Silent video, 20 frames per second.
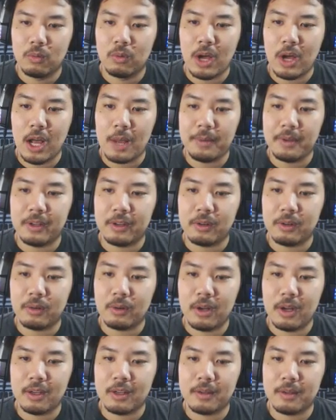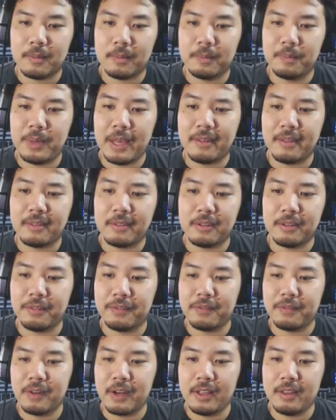Robin and Croc, best
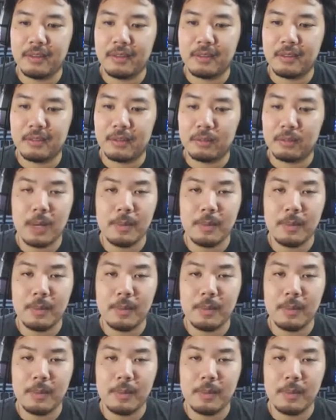of friends.